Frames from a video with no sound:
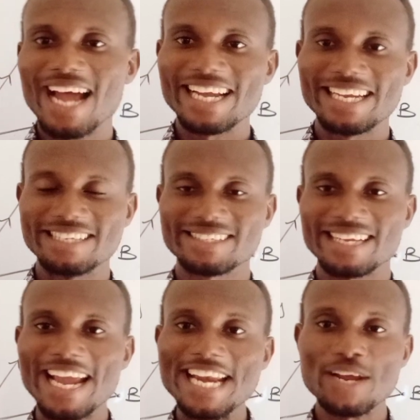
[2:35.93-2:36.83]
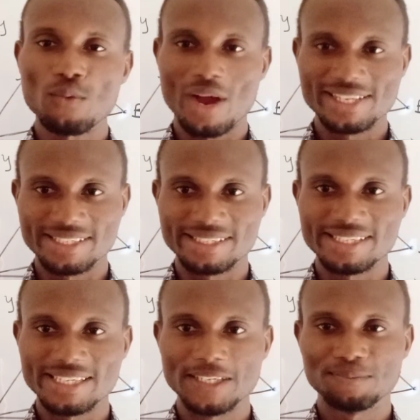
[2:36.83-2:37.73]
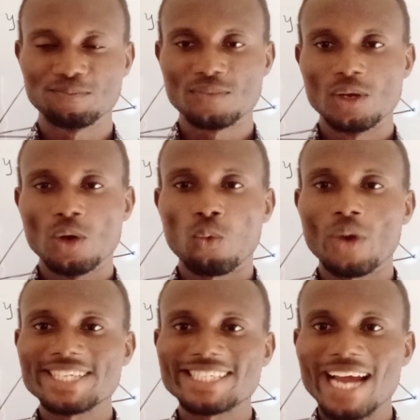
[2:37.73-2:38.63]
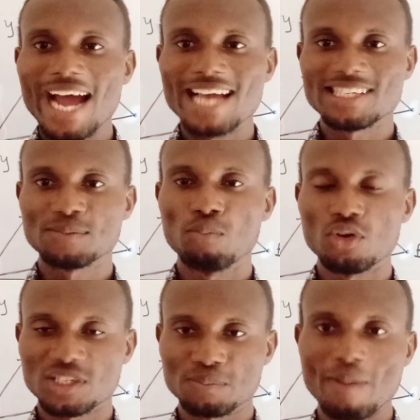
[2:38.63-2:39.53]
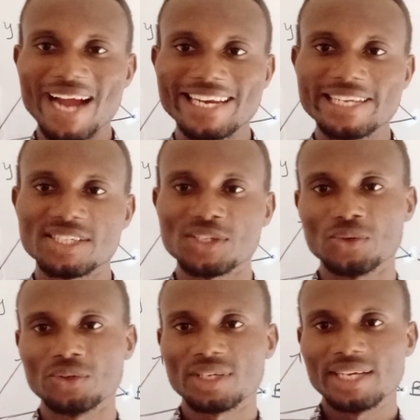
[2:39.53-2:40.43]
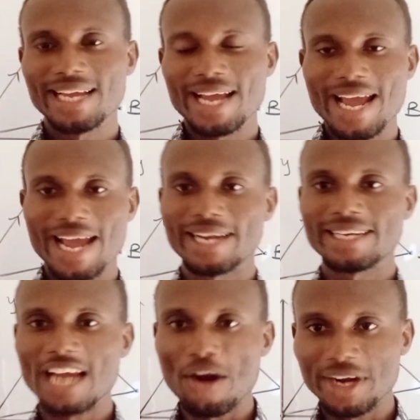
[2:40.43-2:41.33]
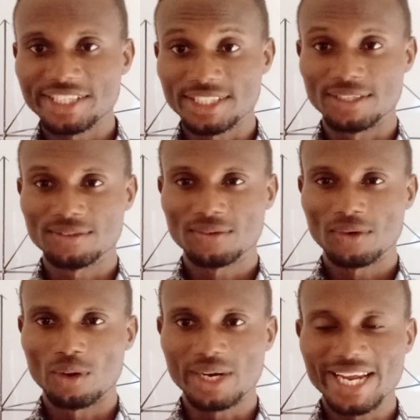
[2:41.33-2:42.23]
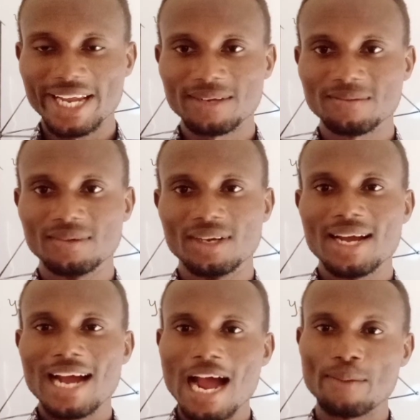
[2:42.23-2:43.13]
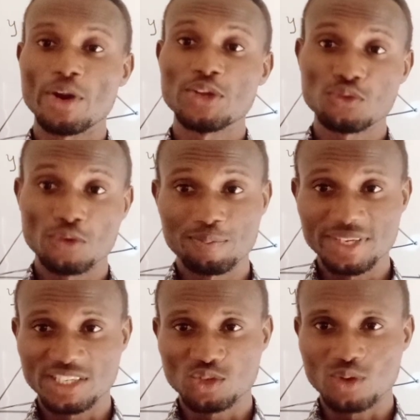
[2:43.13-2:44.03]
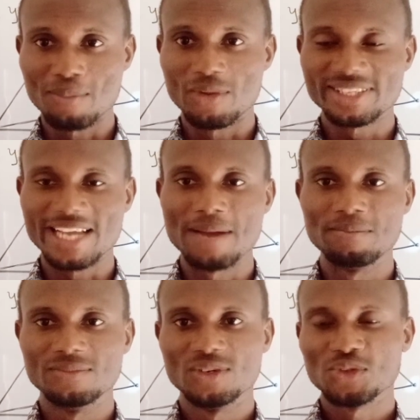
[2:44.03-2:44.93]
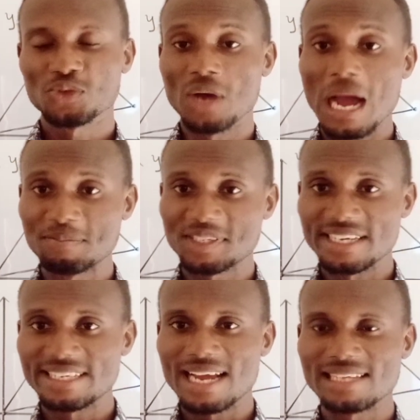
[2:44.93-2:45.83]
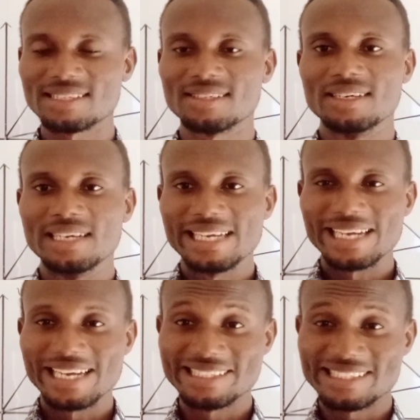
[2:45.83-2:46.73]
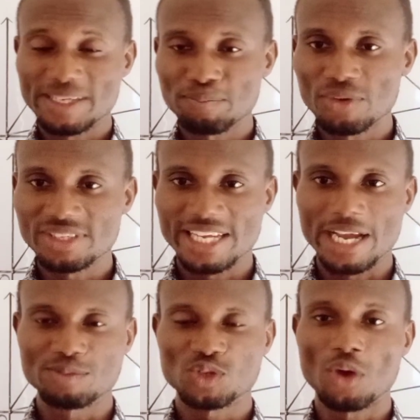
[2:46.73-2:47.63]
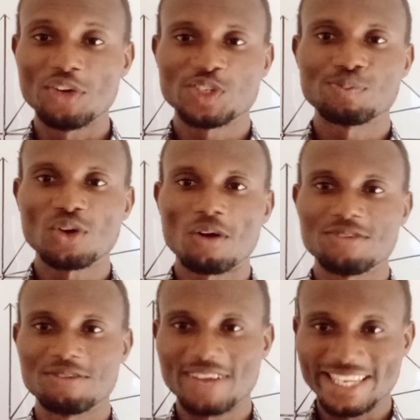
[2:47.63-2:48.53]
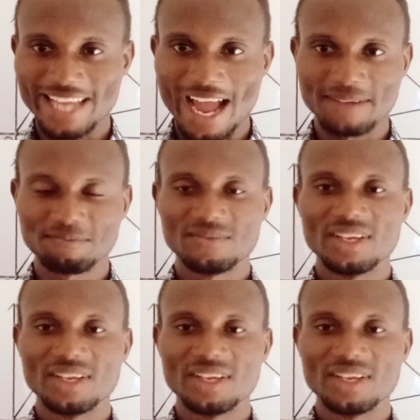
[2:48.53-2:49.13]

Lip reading: is any quantity which has both magnitude and direction, okay? I'm going to repeat it one more time. So I'm saying that in simple terms, when we speak of a vector